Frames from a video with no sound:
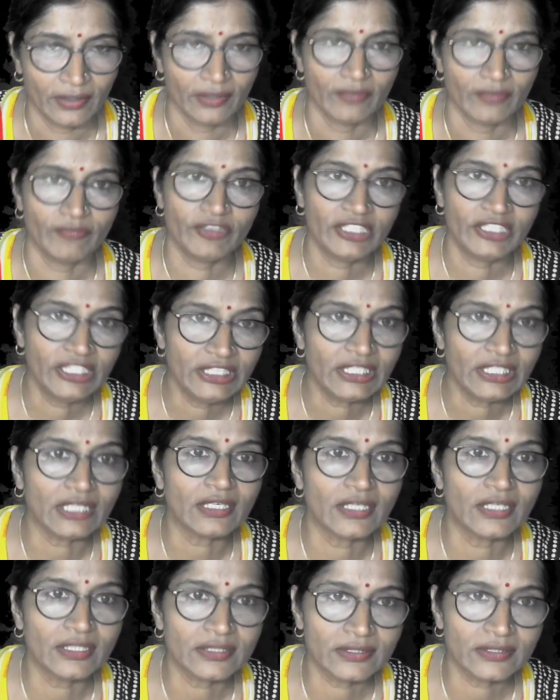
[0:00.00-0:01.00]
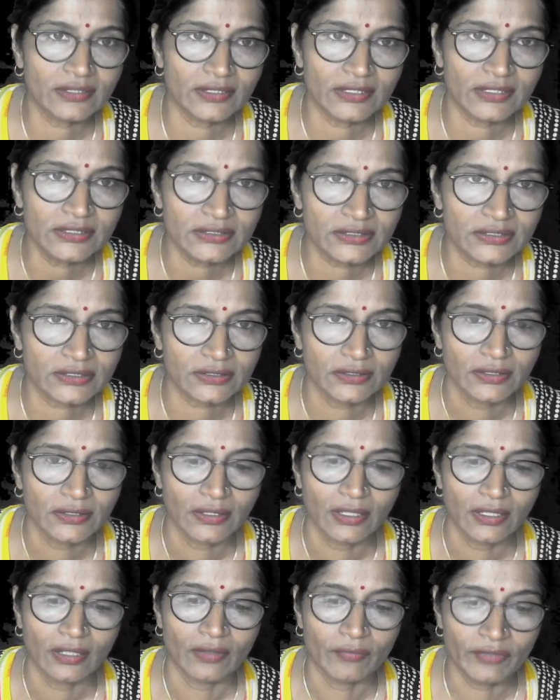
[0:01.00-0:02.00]
Within the earth crust,
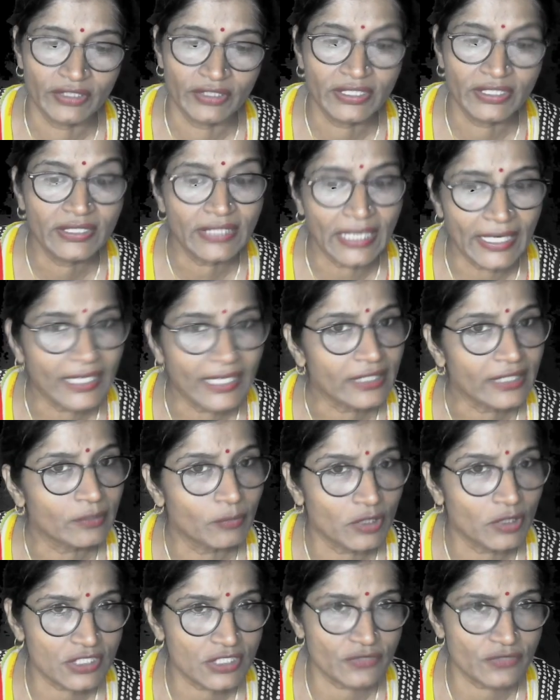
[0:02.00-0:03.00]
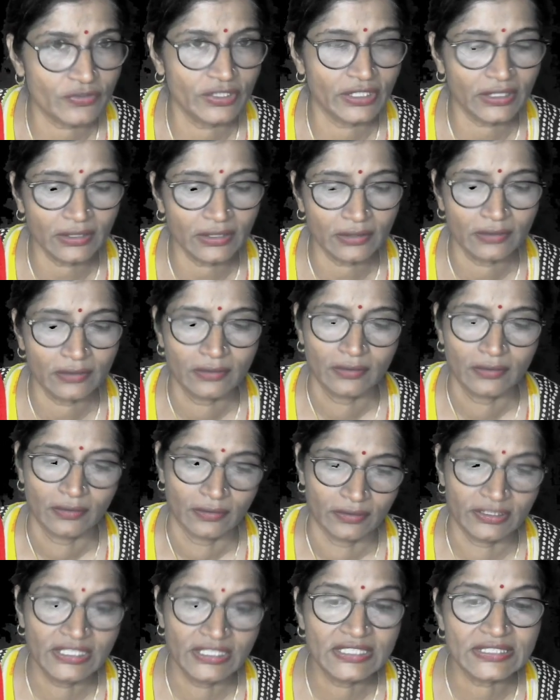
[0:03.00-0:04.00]
within the atmosphere,
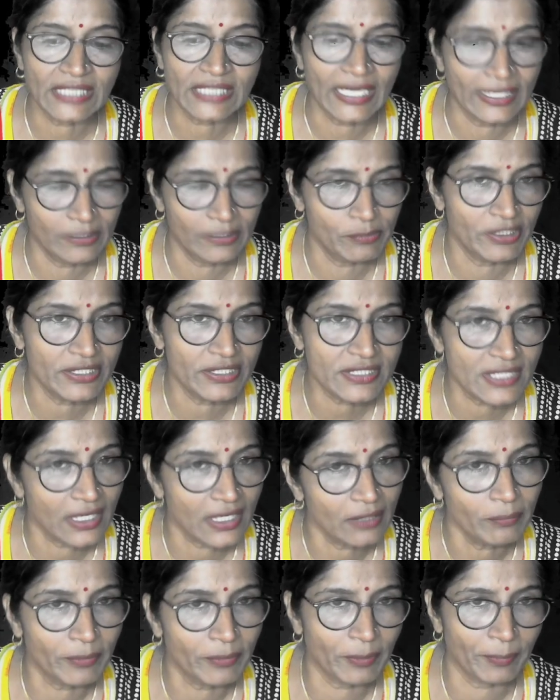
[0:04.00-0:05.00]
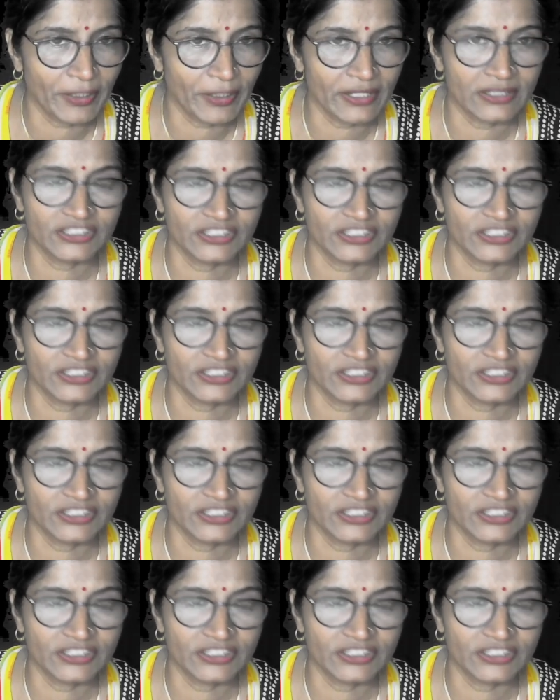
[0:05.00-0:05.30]
these elements are prepared.